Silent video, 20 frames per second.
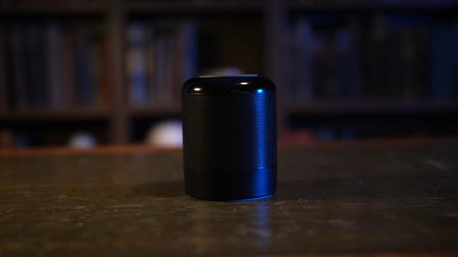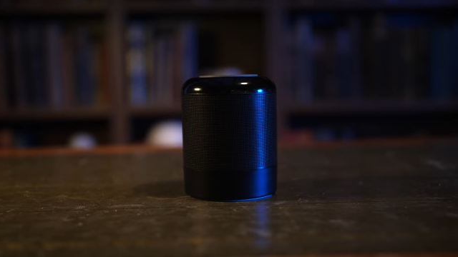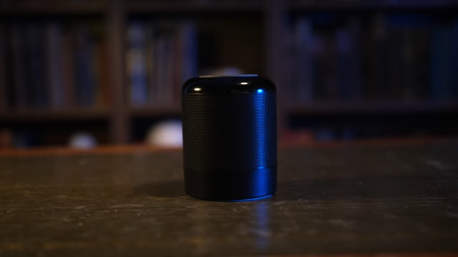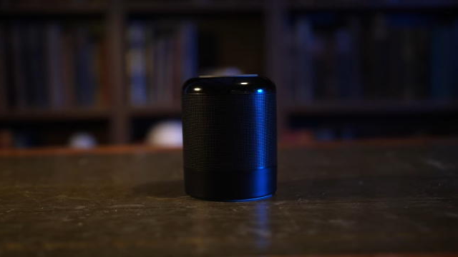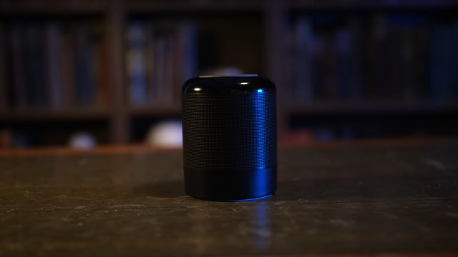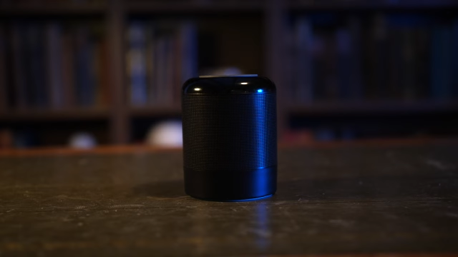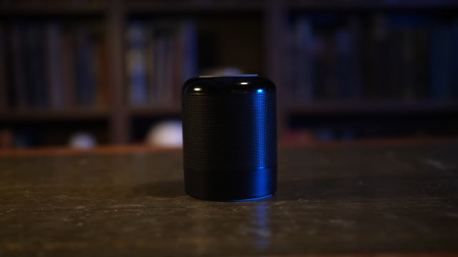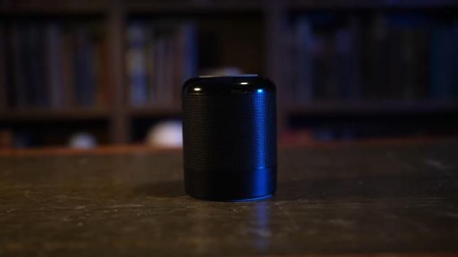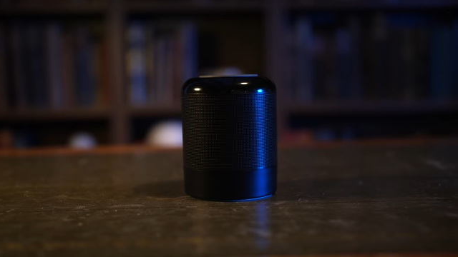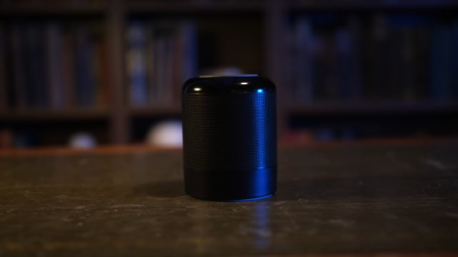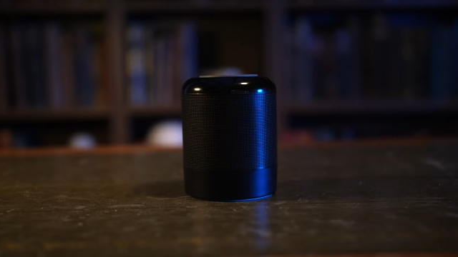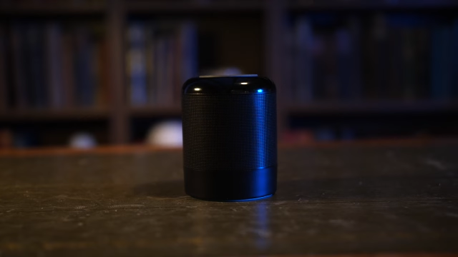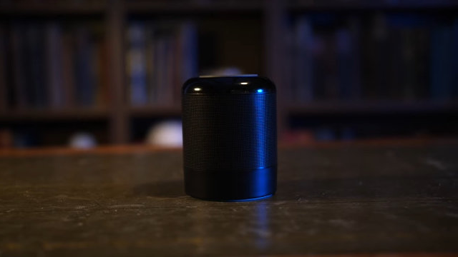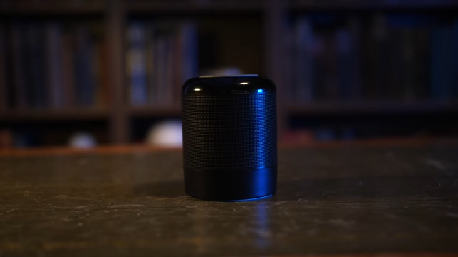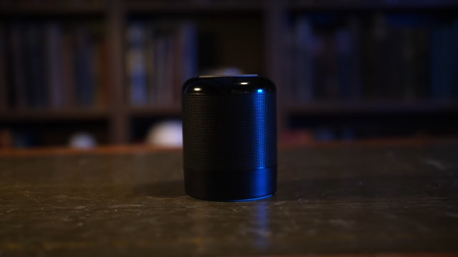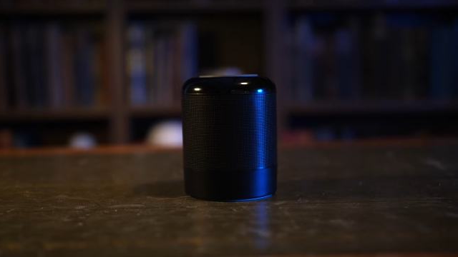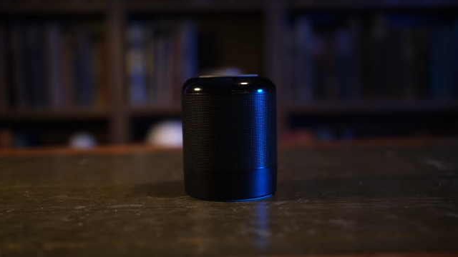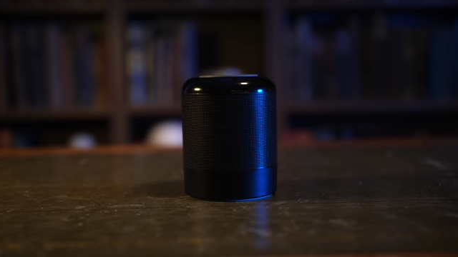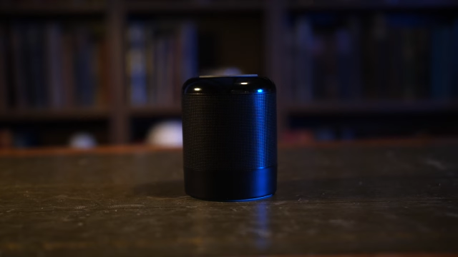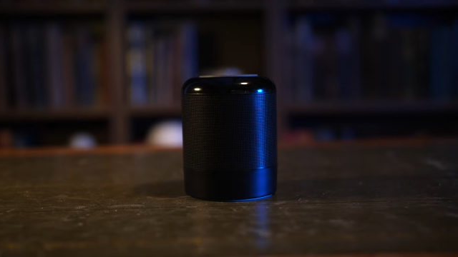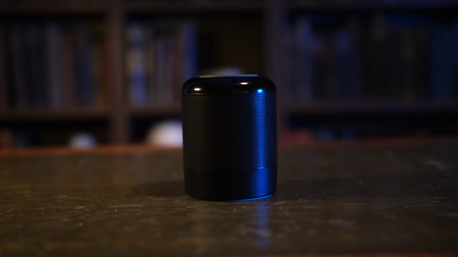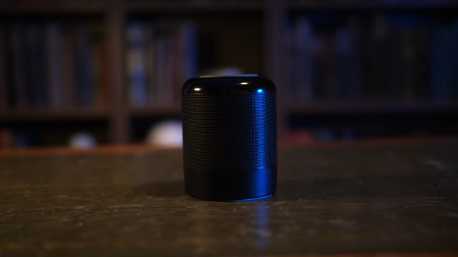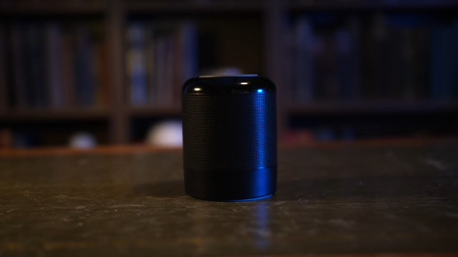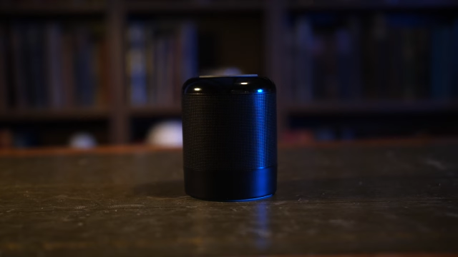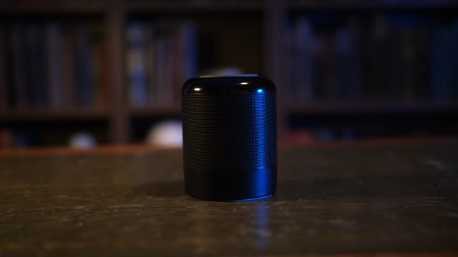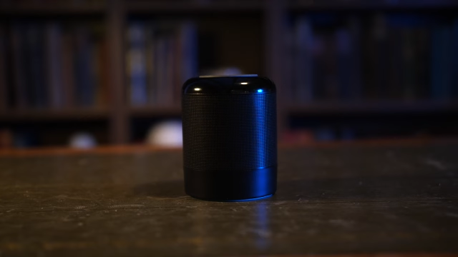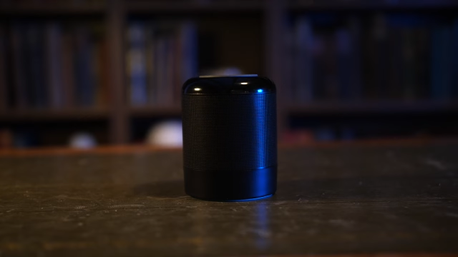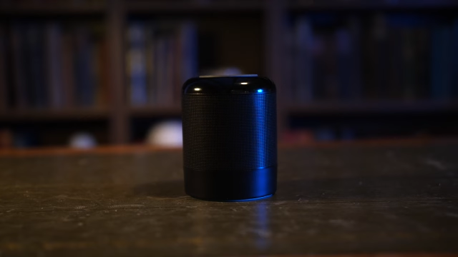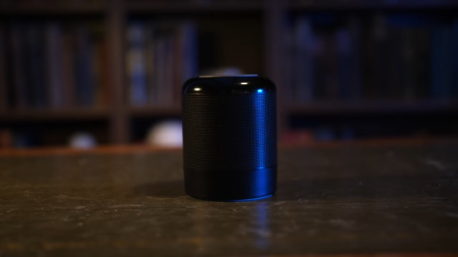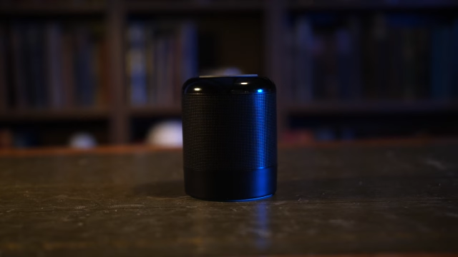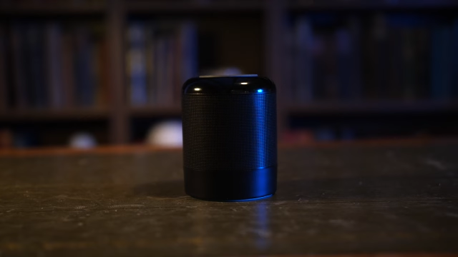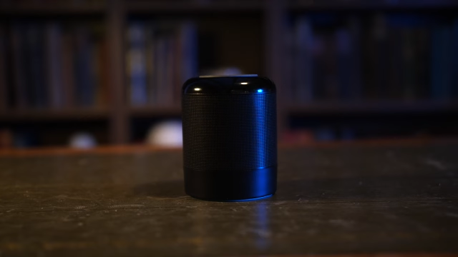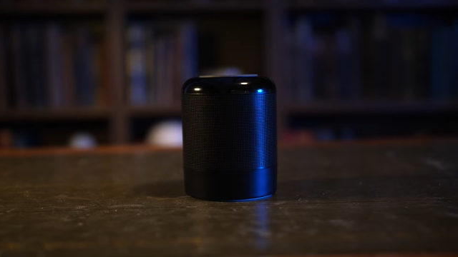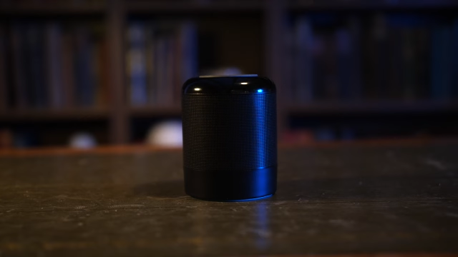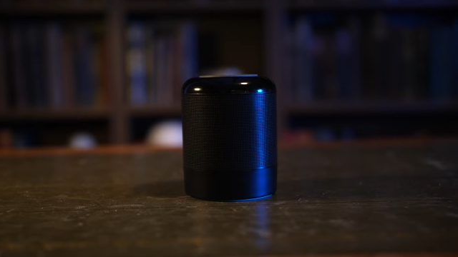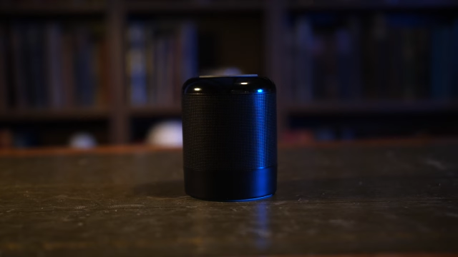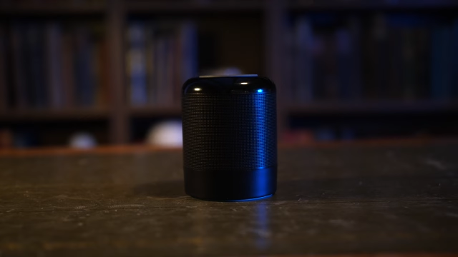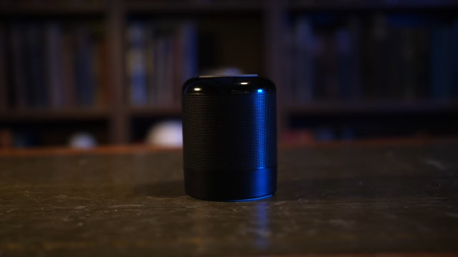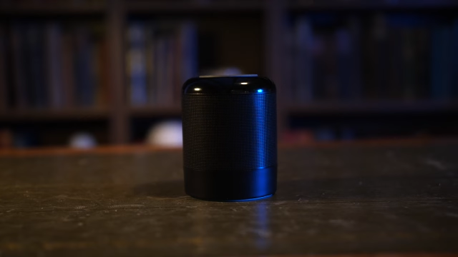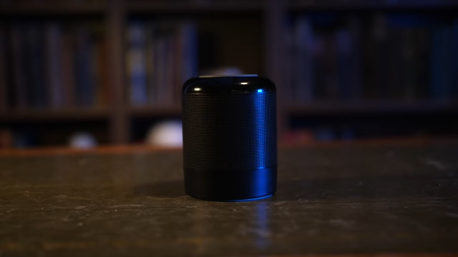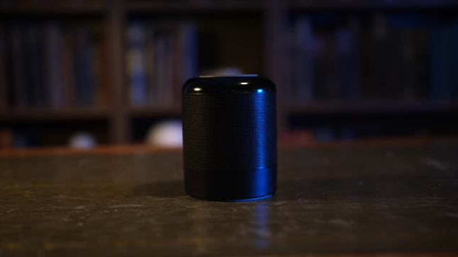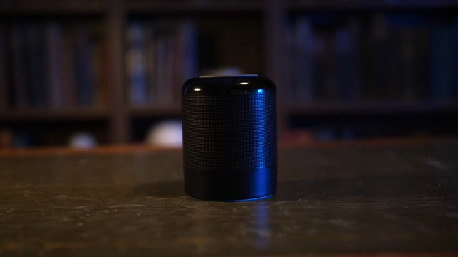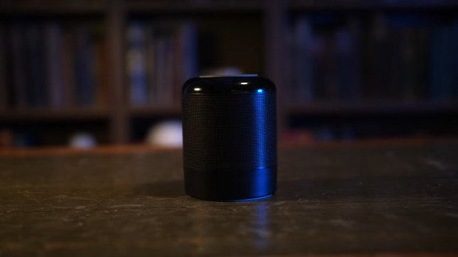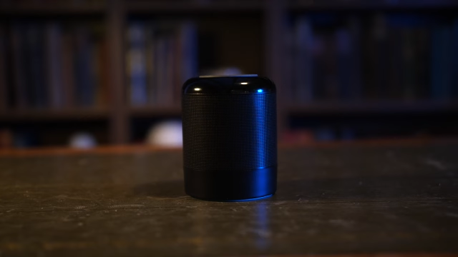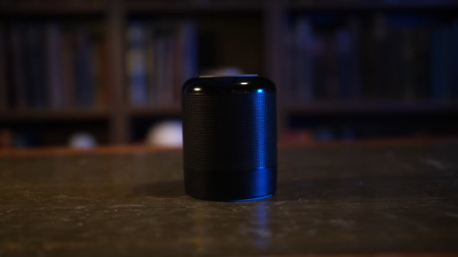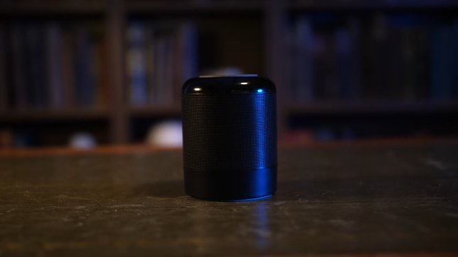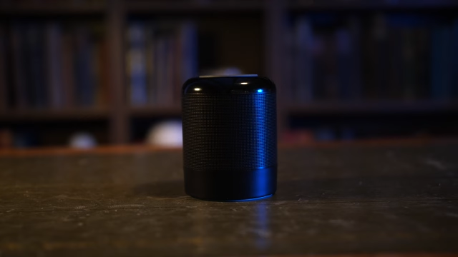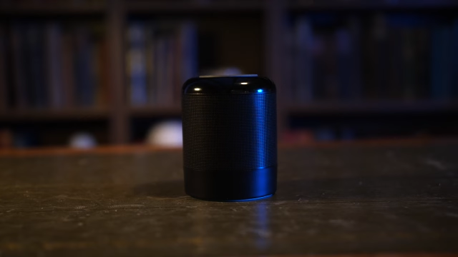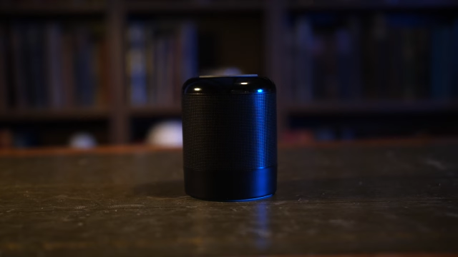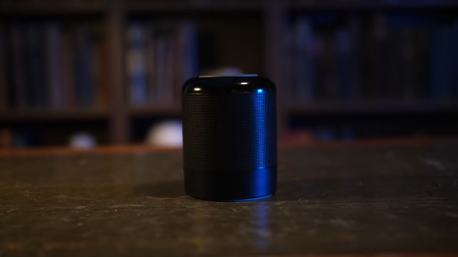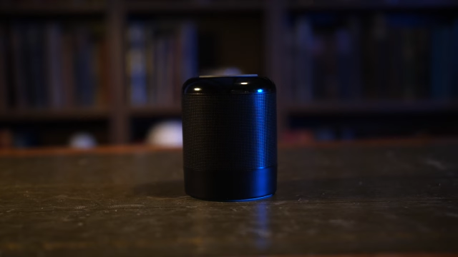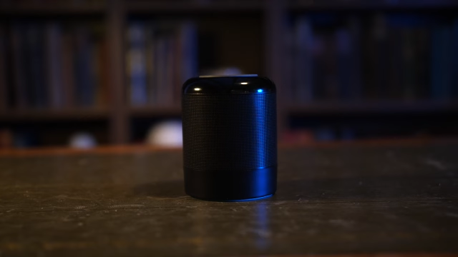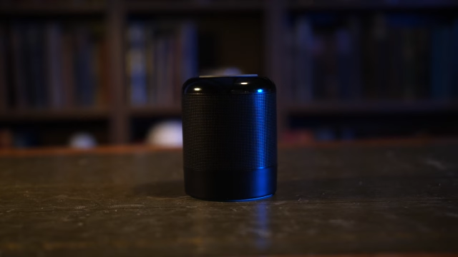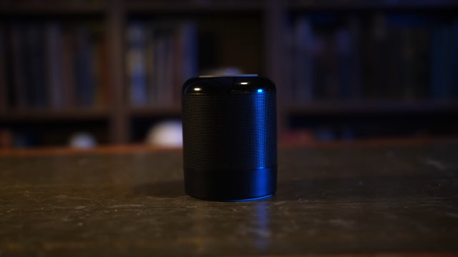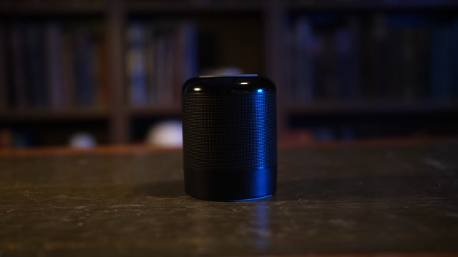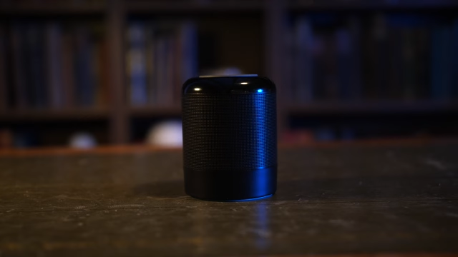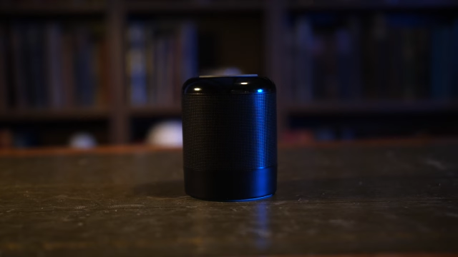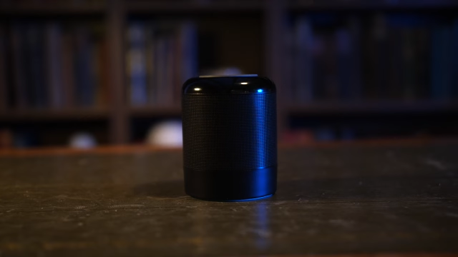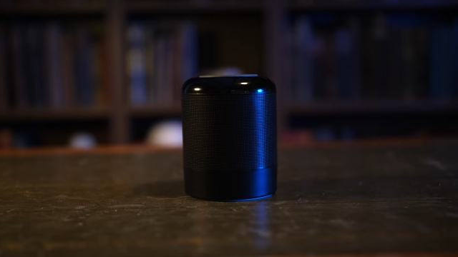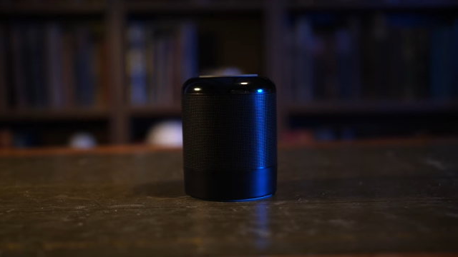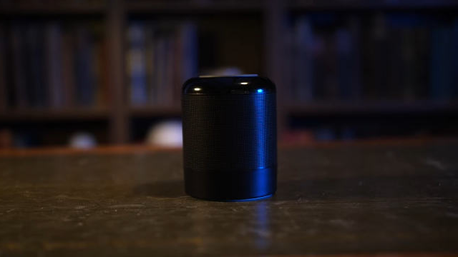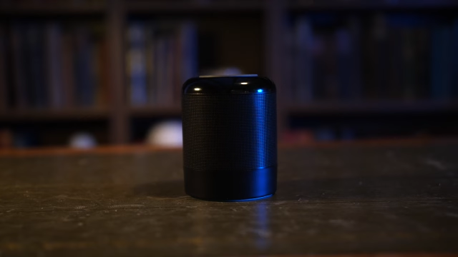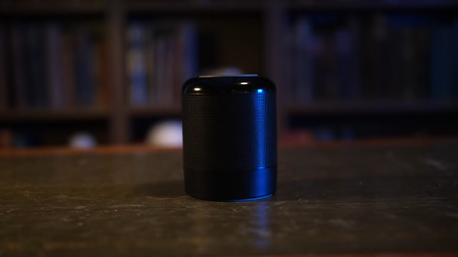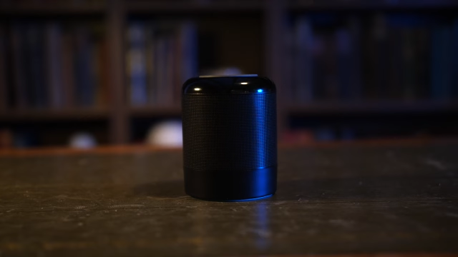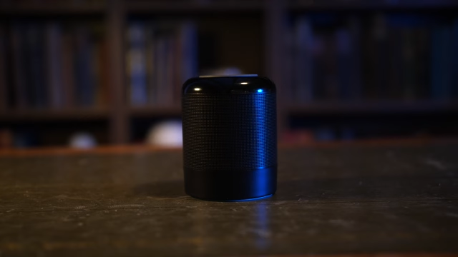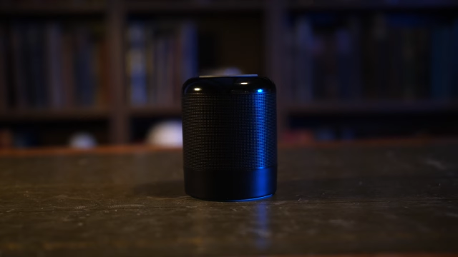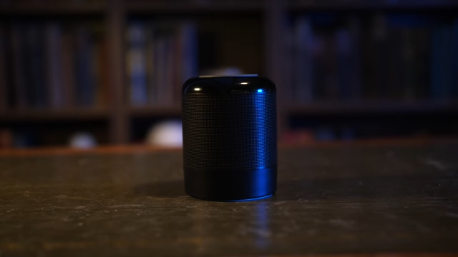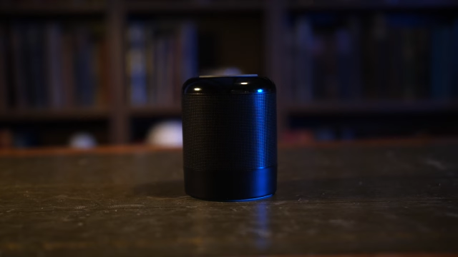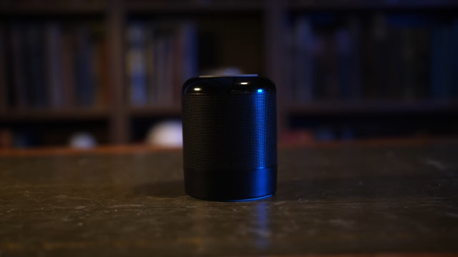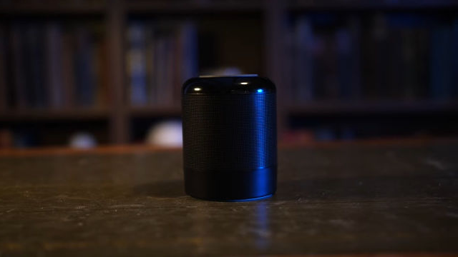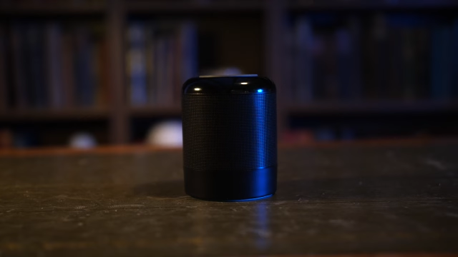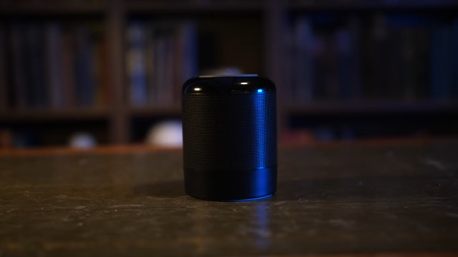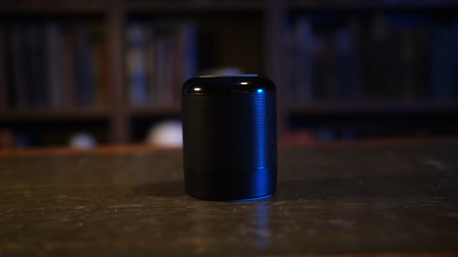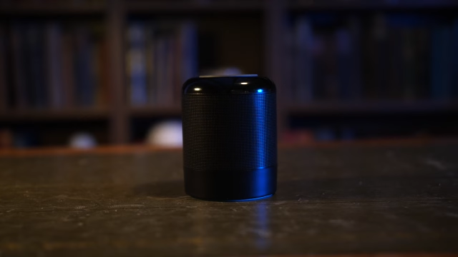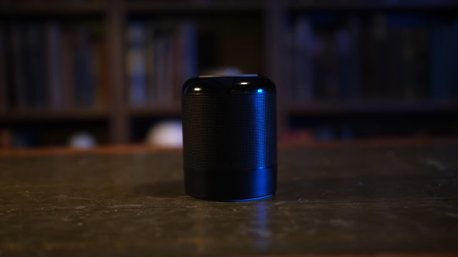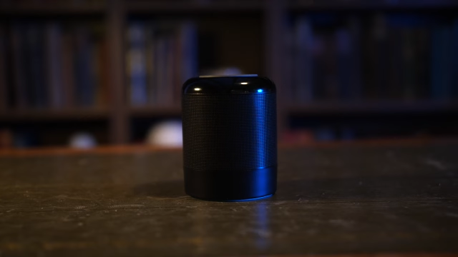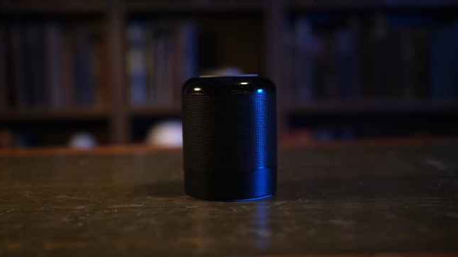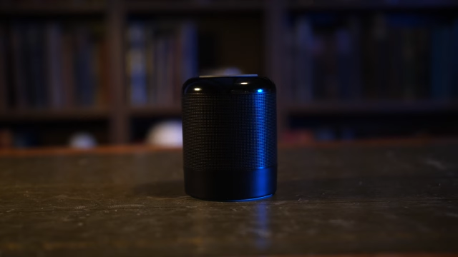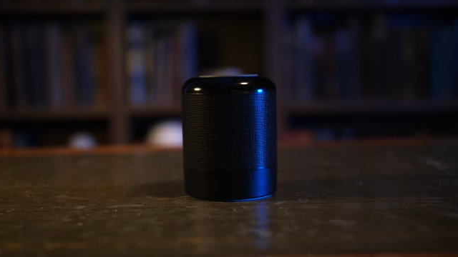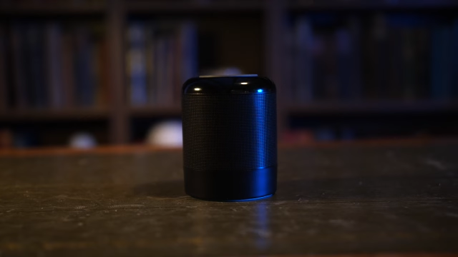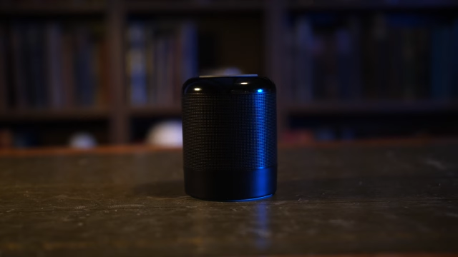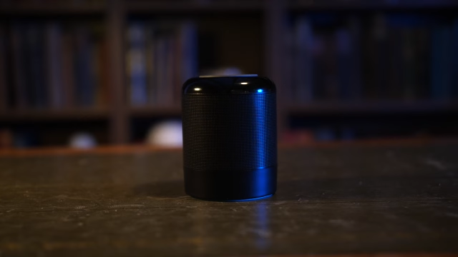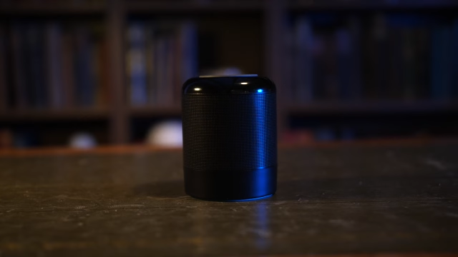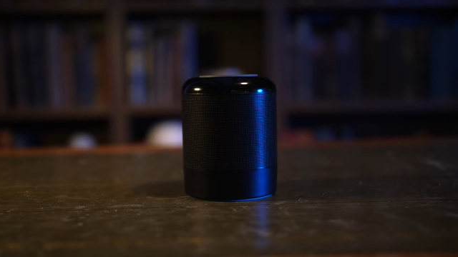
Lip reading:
[unreadable: no face in view]